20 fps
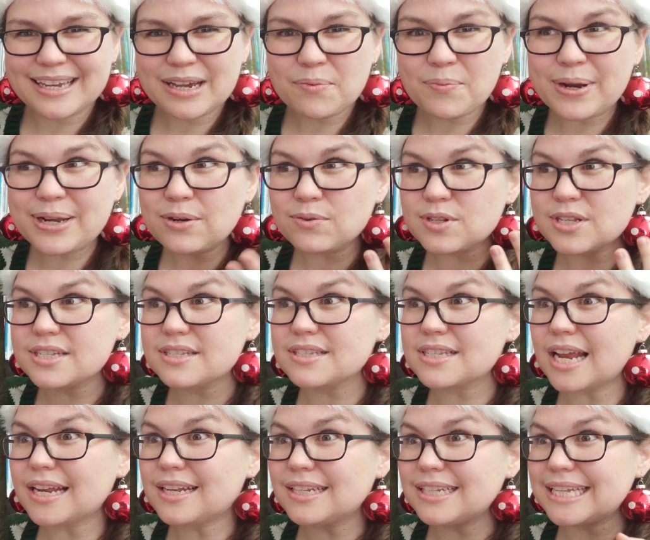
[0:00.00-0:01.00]
We don't
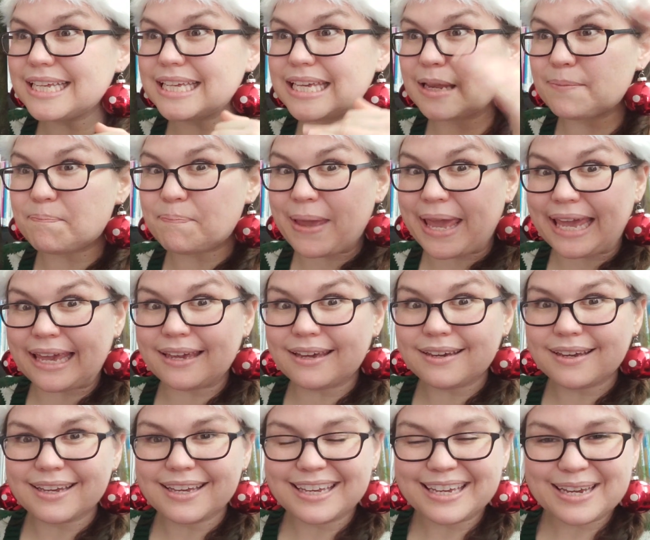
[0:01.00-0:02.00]
suddenly get
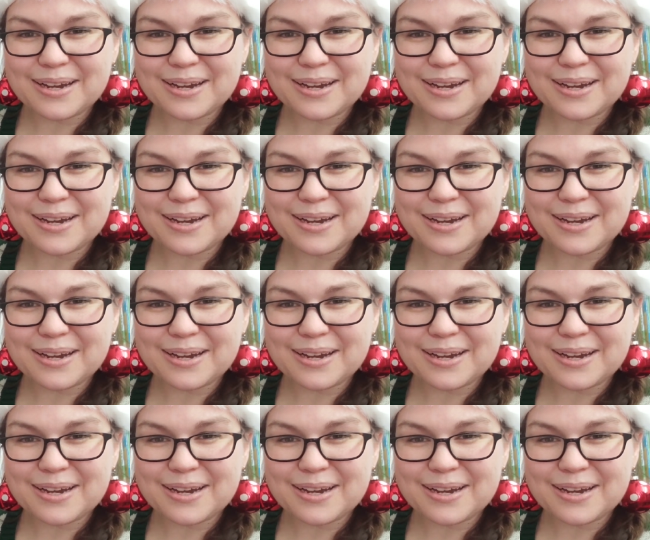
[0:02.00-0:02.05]
big.